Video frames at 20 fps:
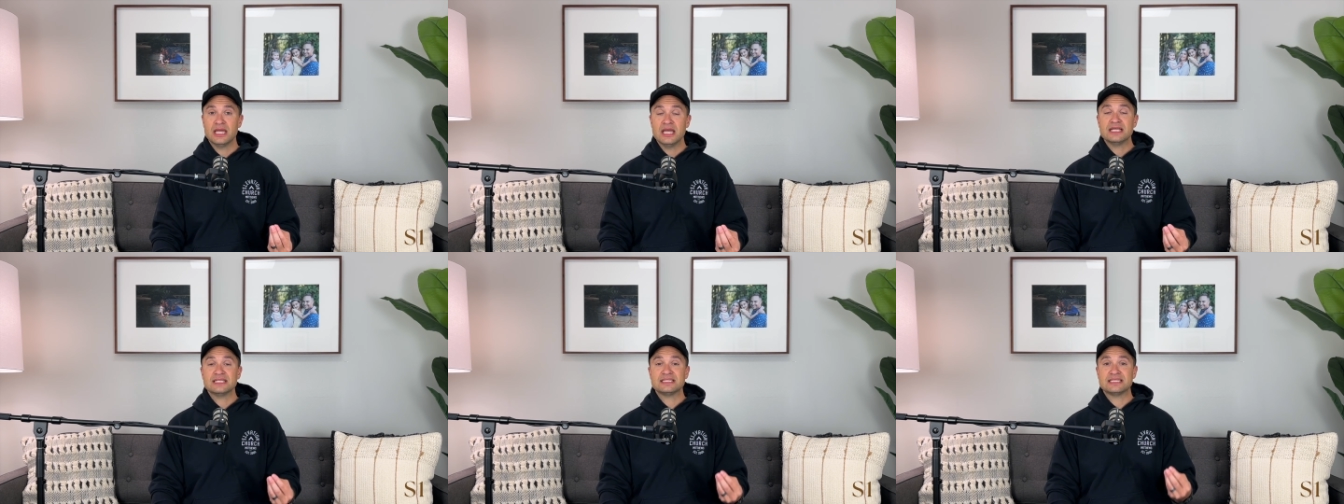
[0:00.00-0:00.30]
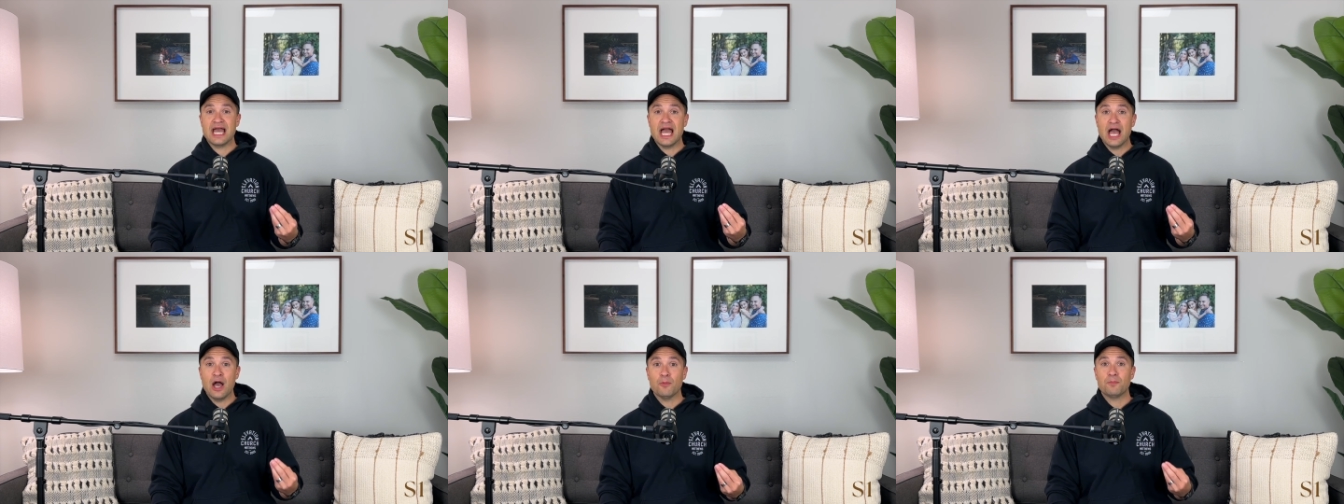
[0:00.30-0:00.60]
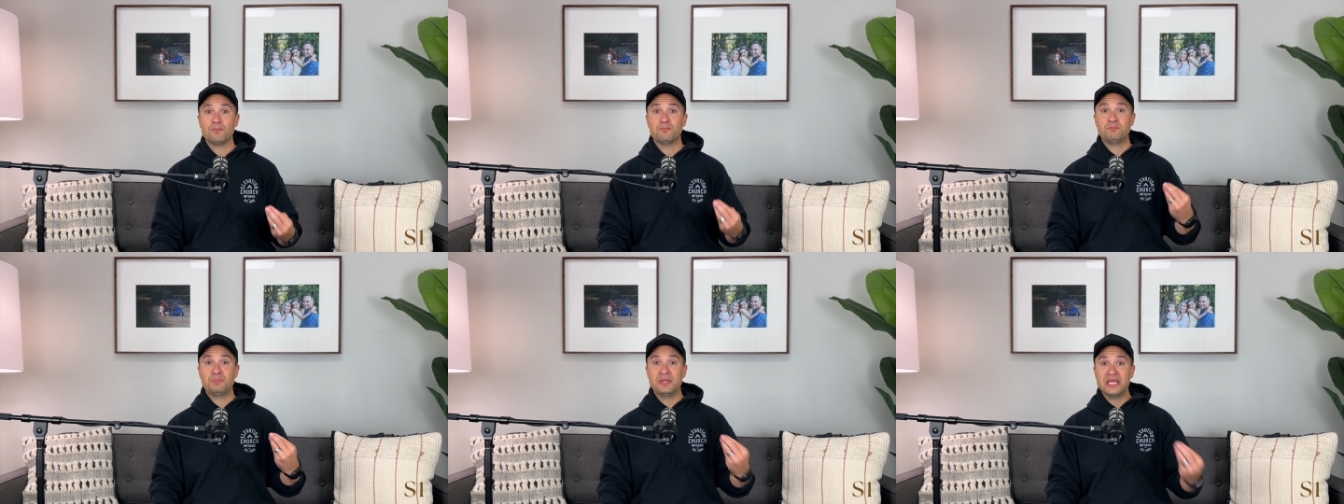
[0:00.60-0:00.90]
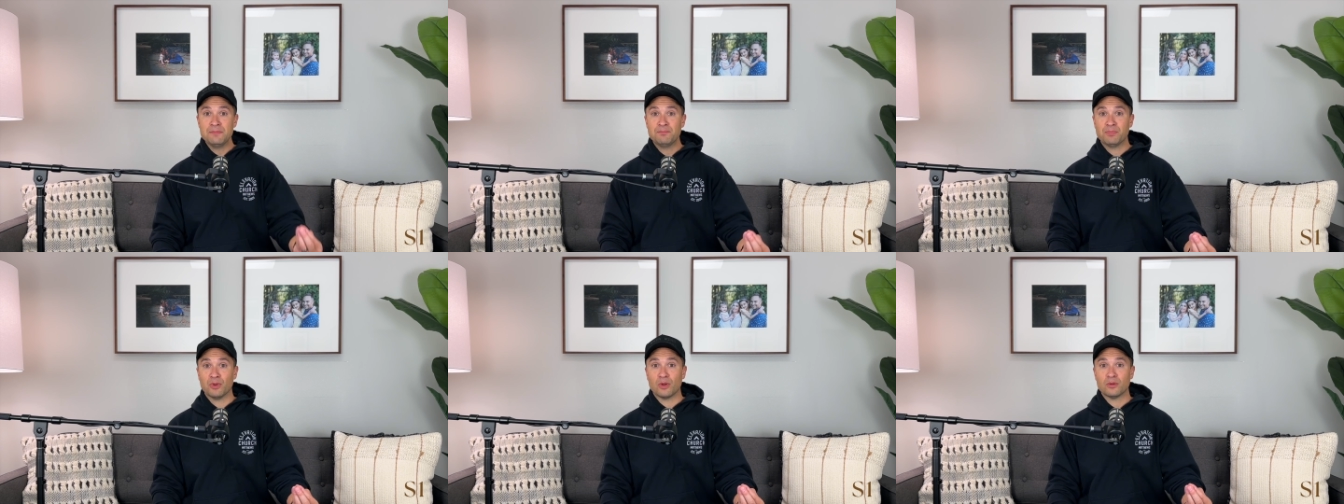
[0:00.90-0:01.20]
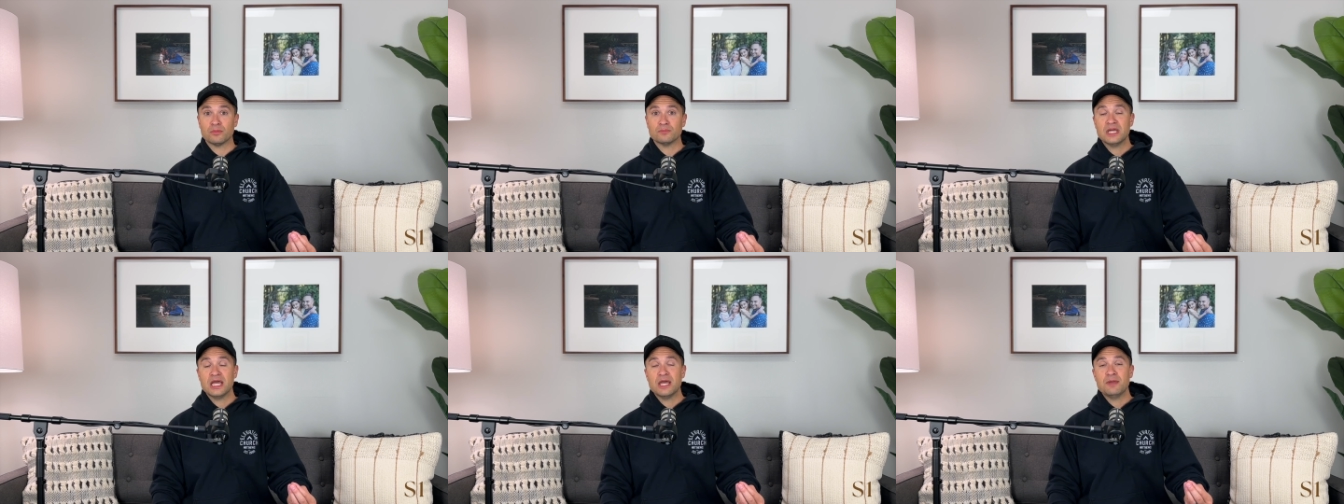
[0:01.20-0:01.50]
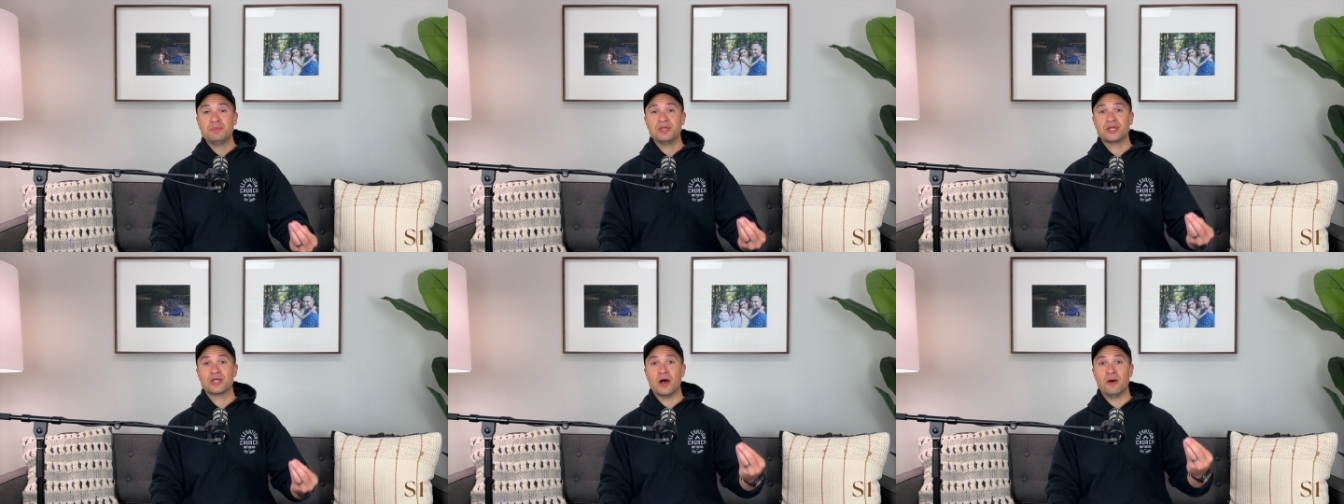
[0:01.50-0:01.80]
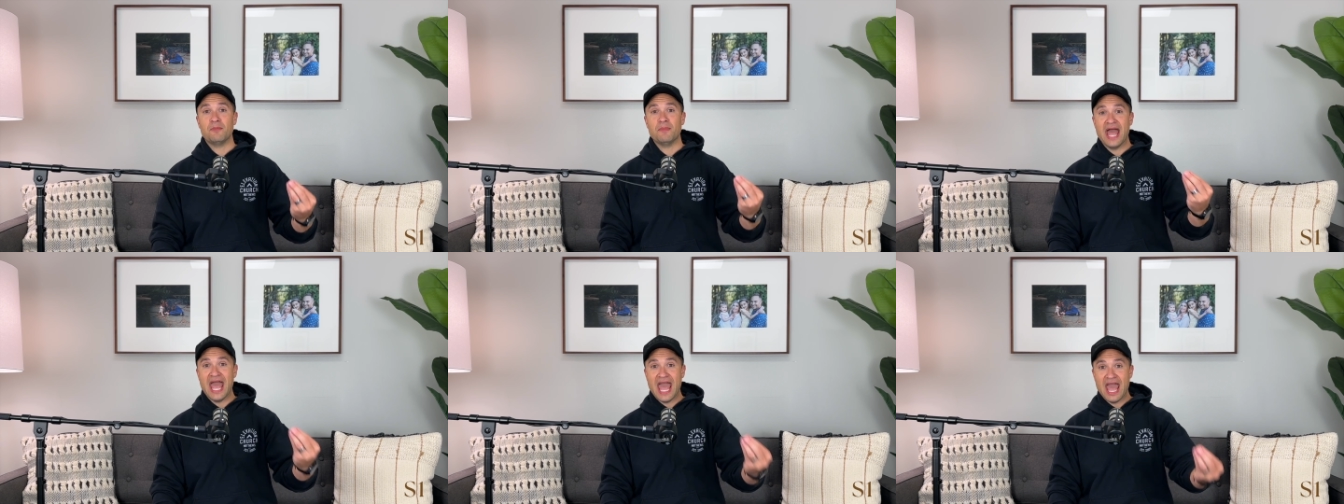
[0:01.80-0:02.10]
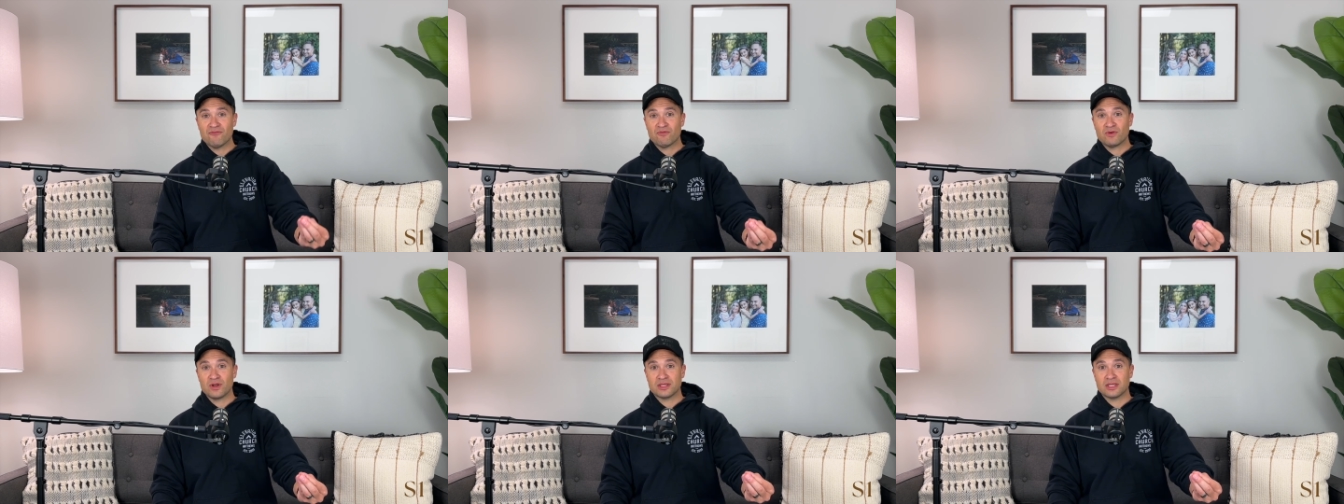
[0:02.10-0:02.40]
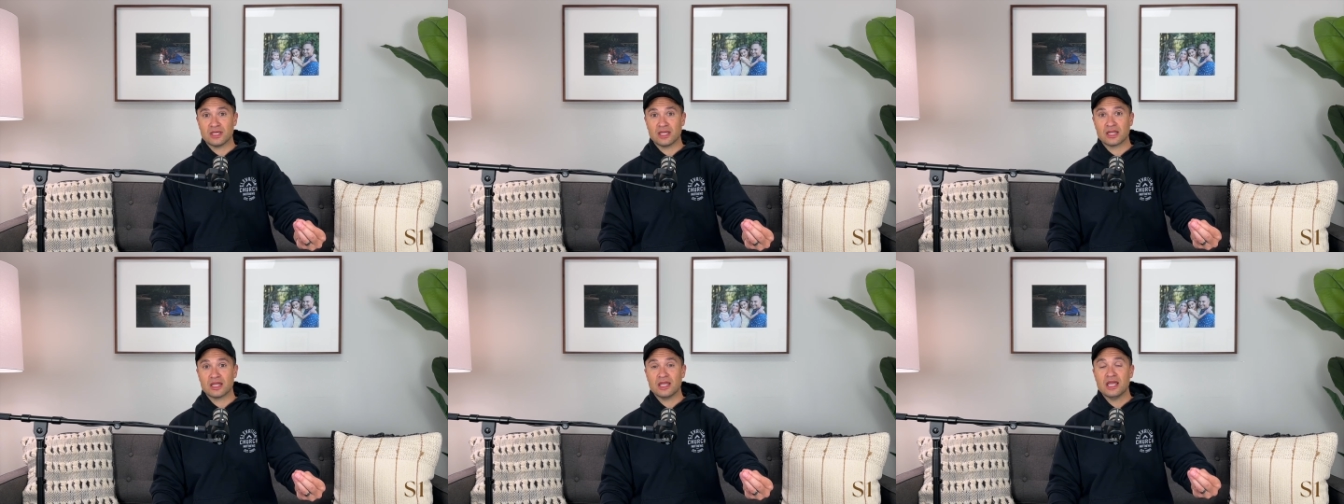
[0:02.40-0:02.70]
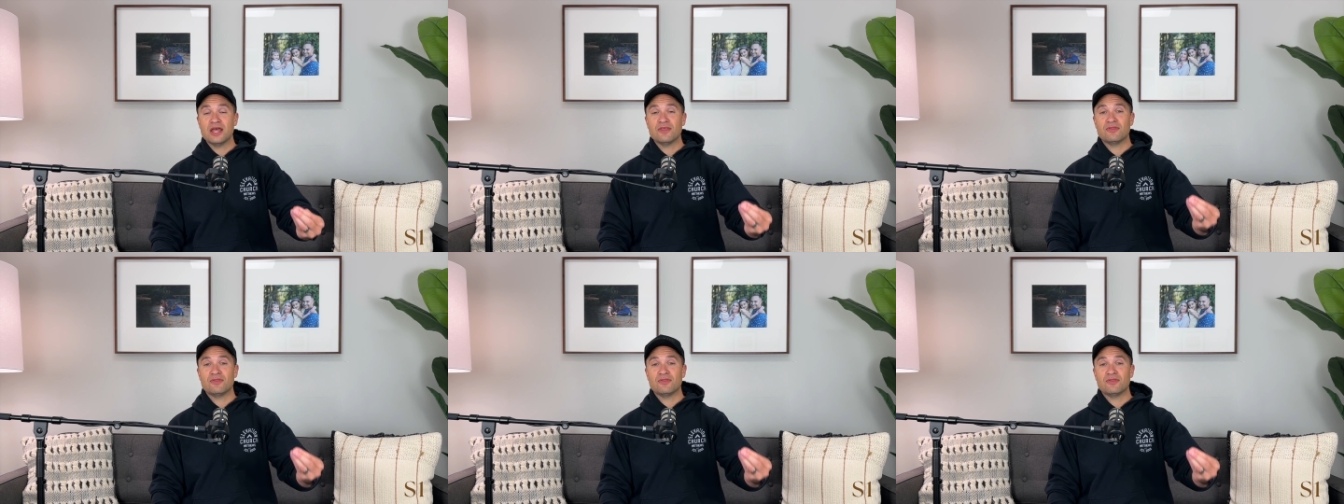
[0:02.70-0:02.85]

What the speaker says: to help people become everything